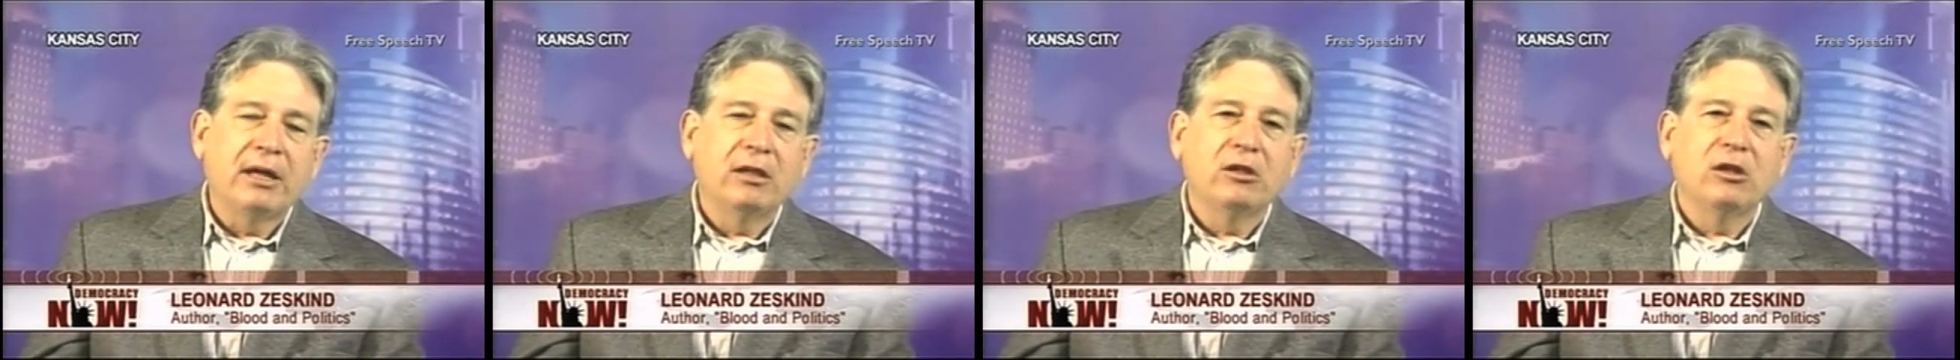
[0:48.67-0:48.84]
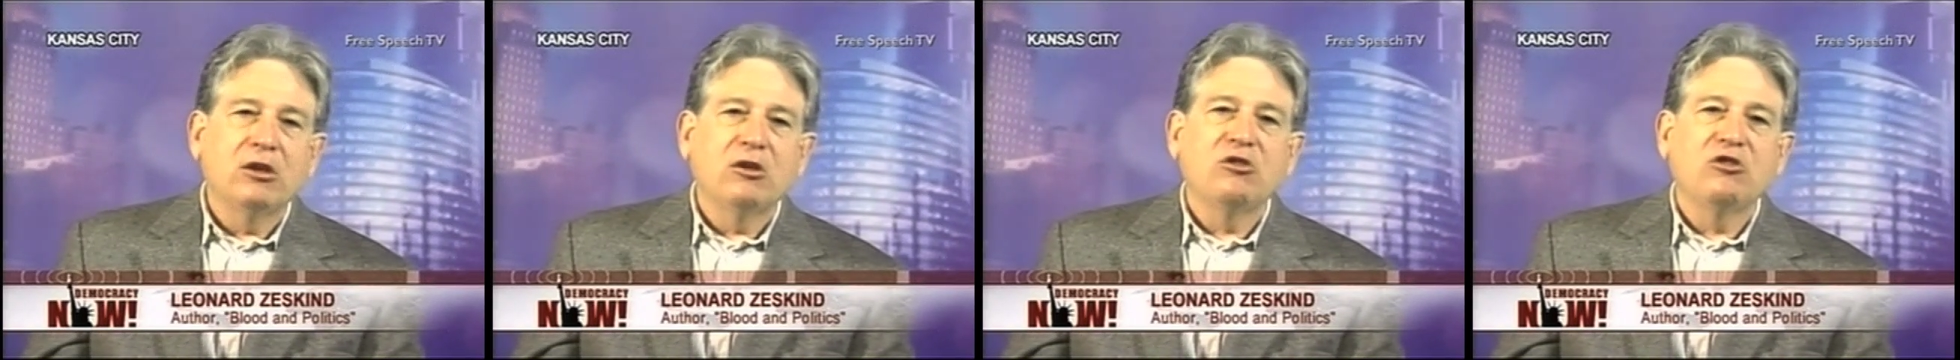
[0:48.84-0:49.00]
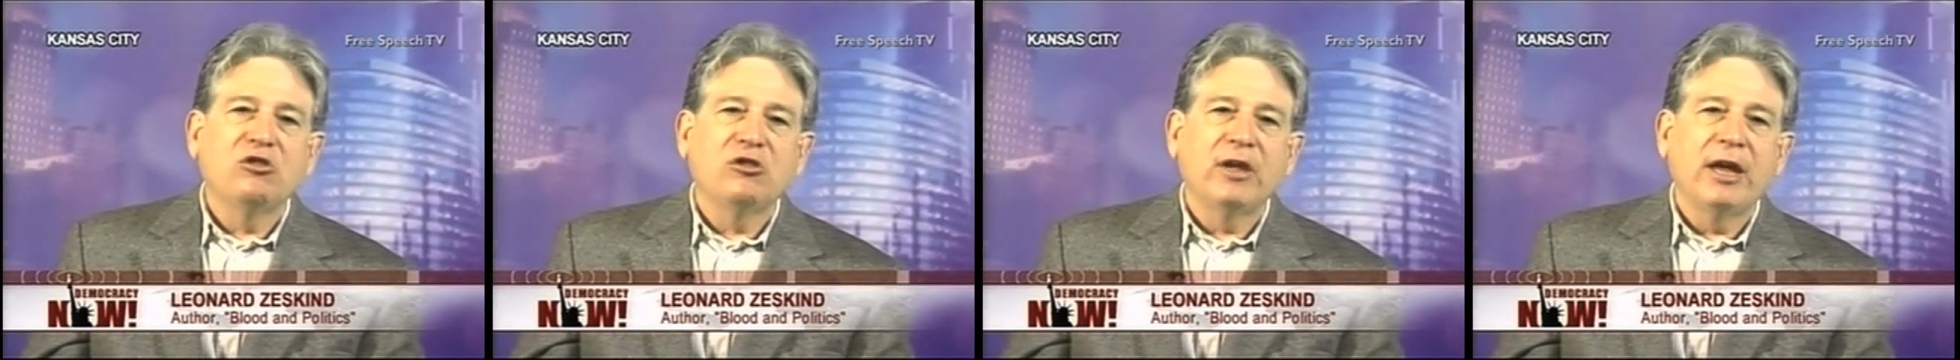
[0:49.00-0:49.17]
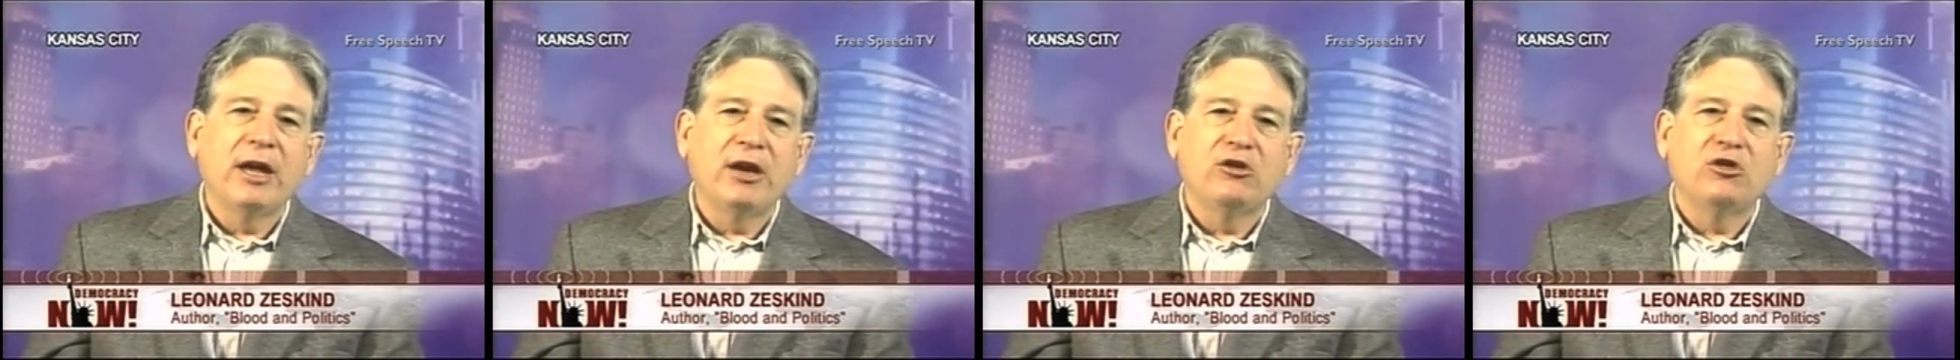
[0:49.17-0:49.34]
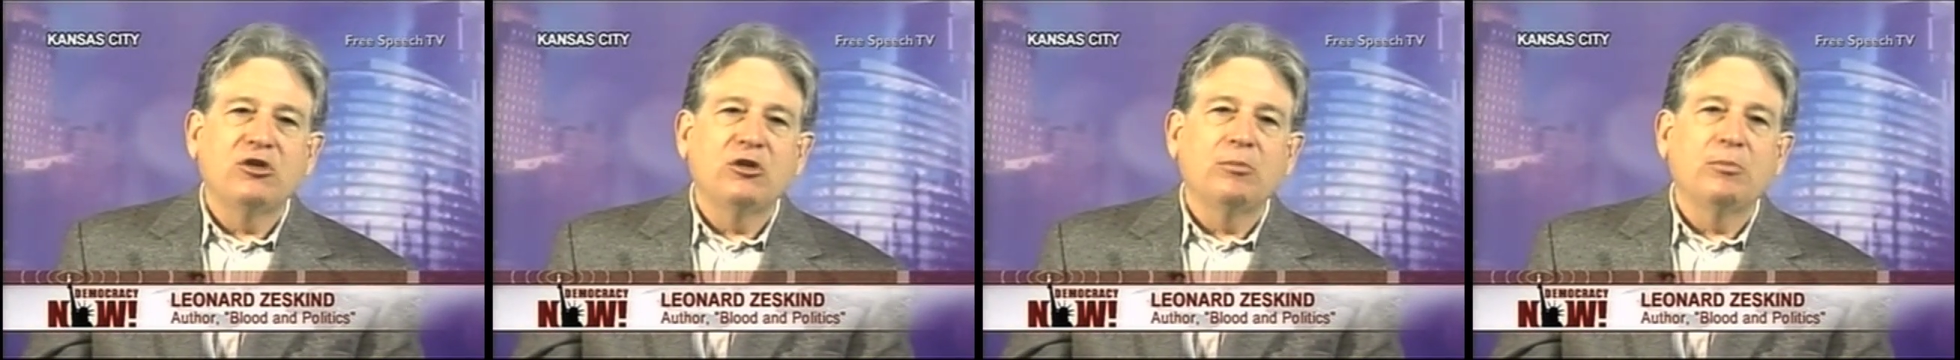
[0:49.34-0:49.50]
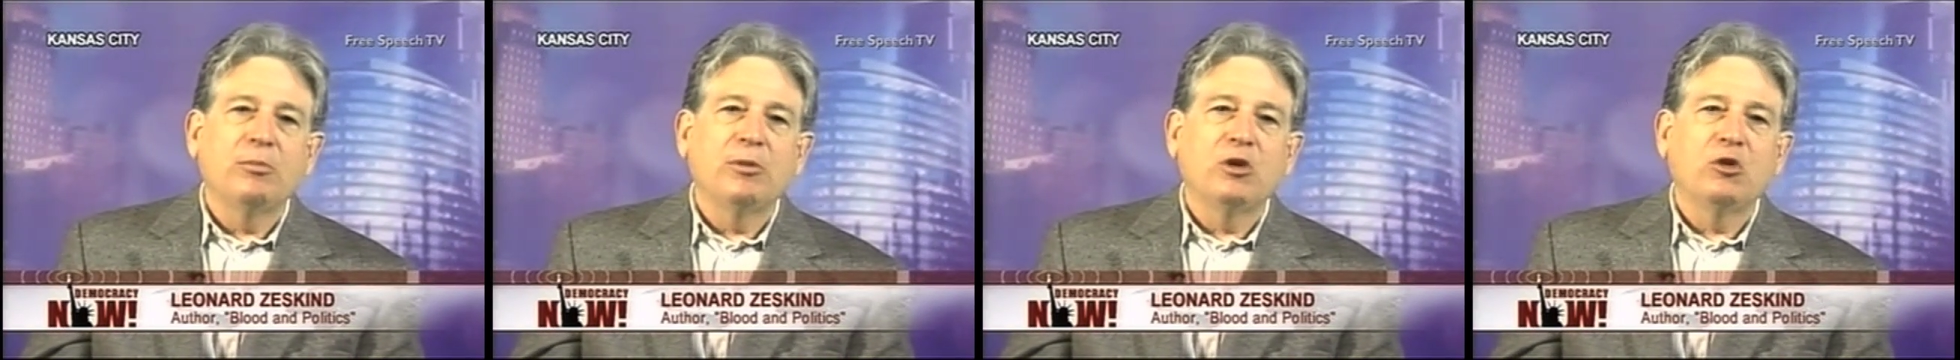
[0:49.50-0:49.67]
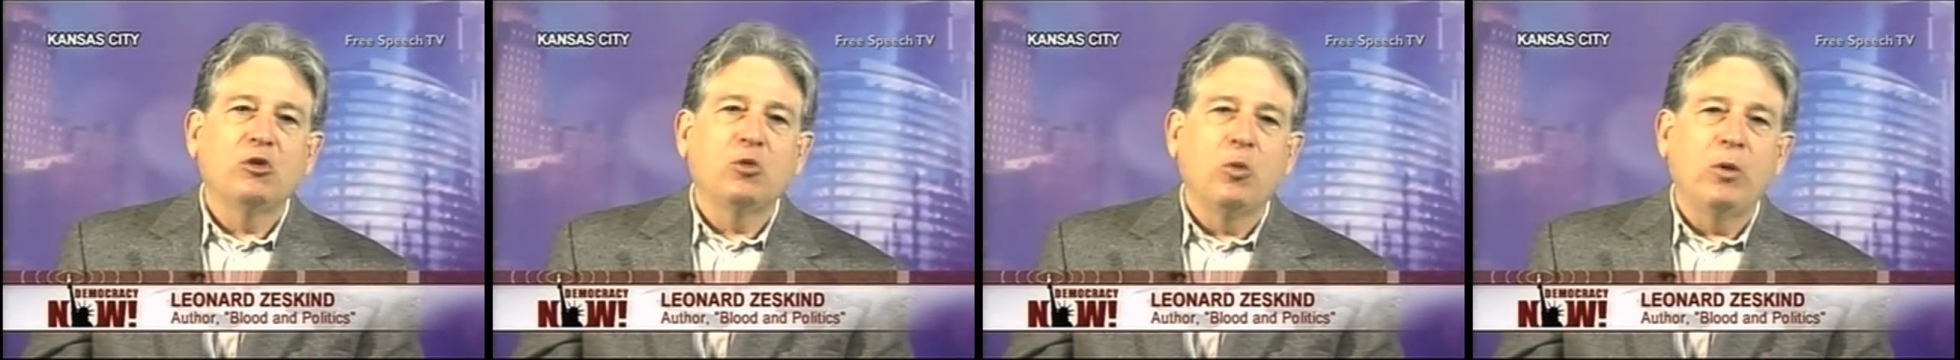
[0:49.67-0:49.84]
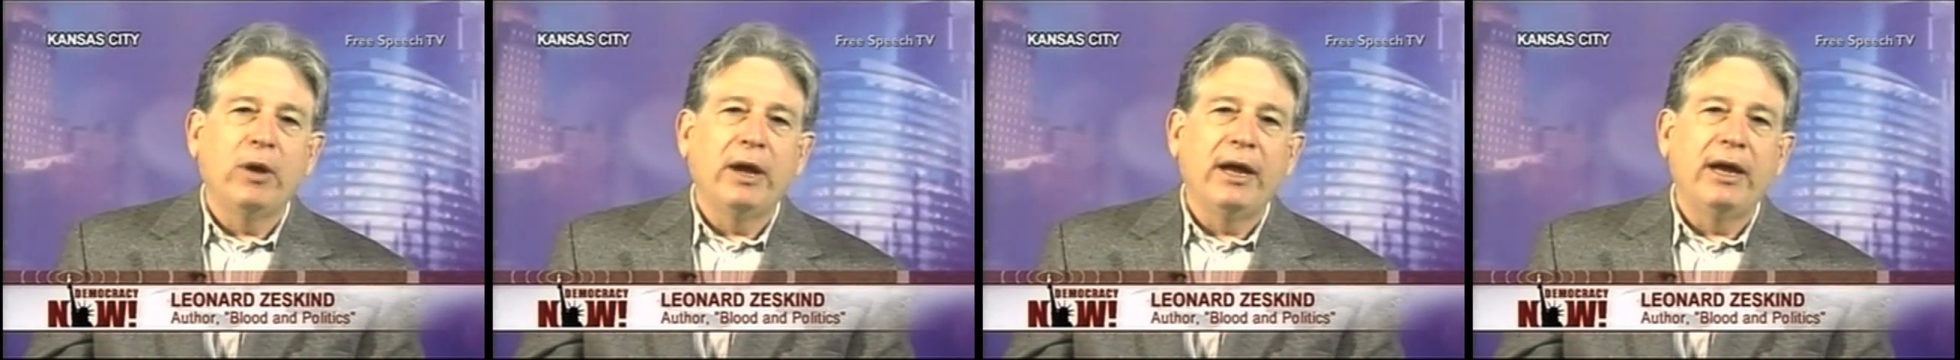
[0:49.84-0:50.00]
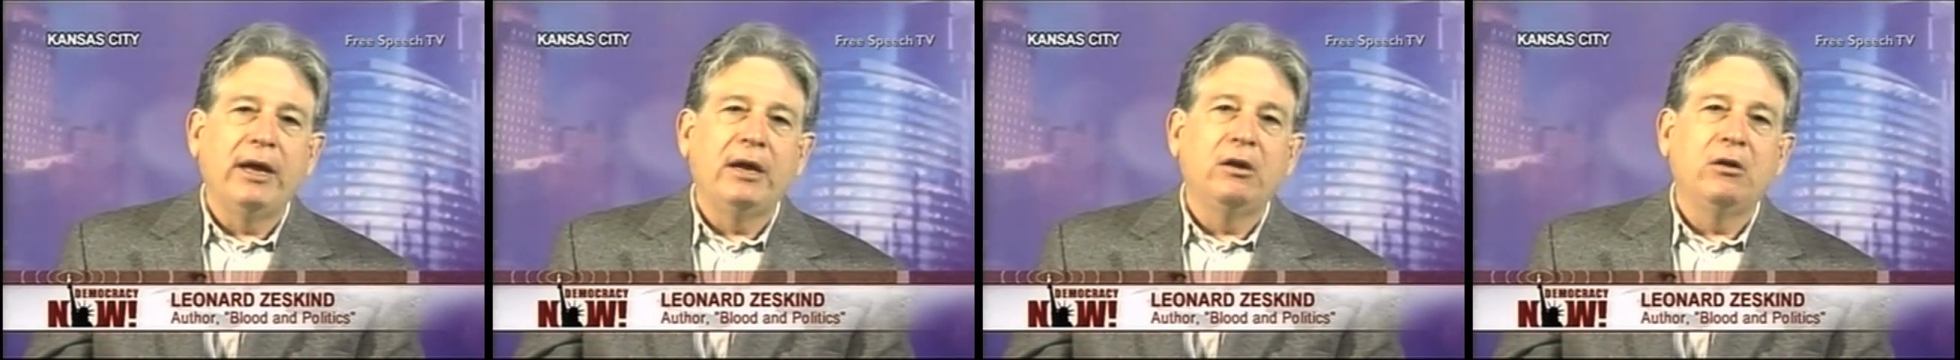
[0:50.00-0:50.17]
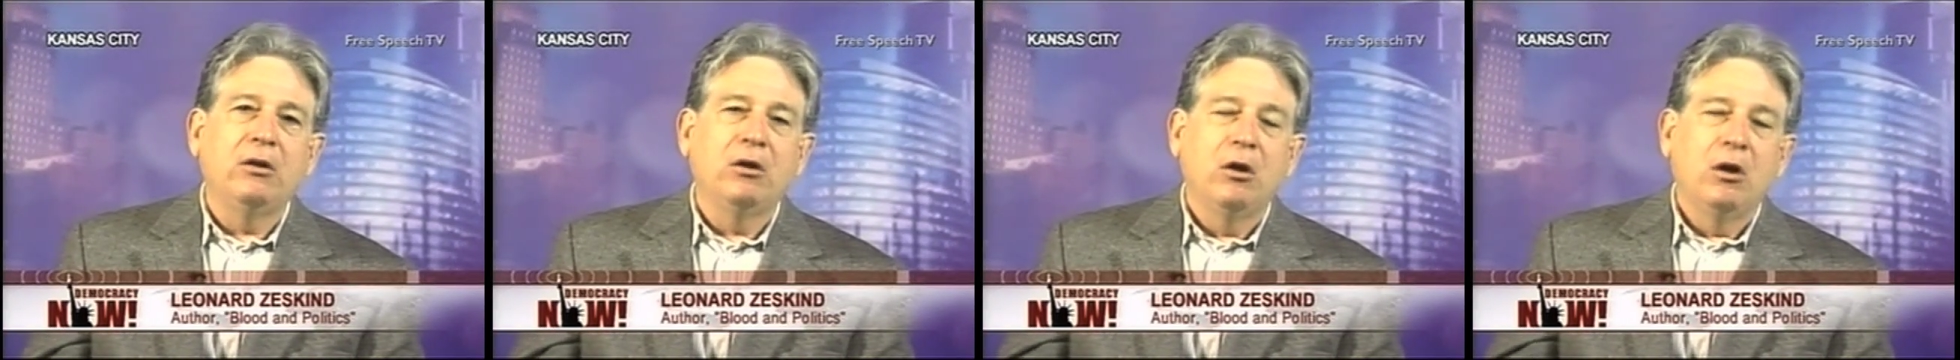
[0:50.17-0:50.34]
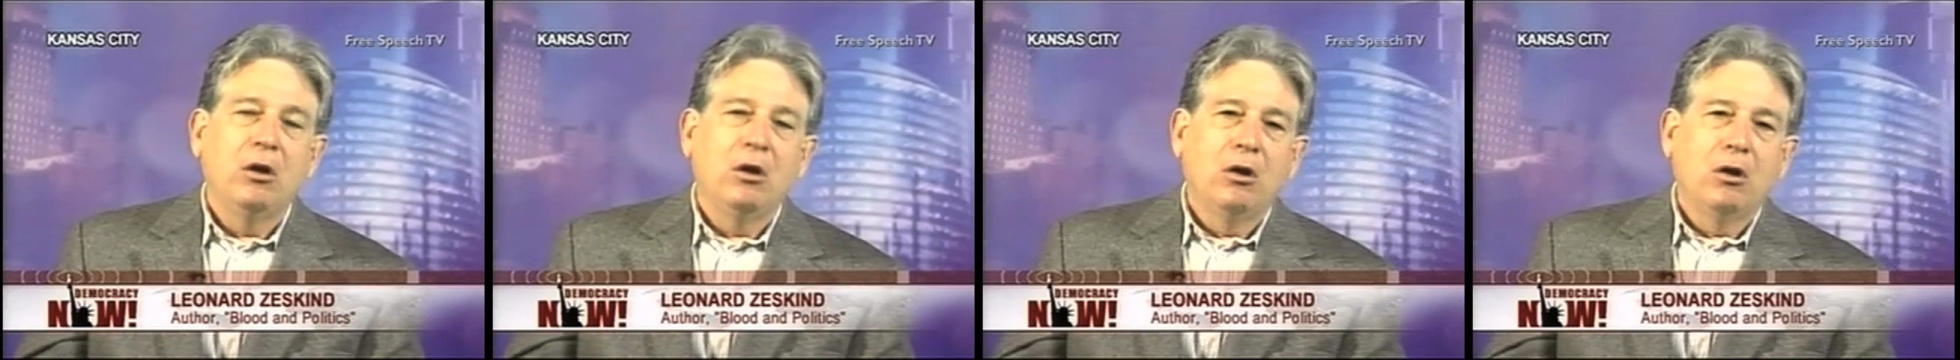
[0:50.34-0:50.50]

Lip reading: distinction between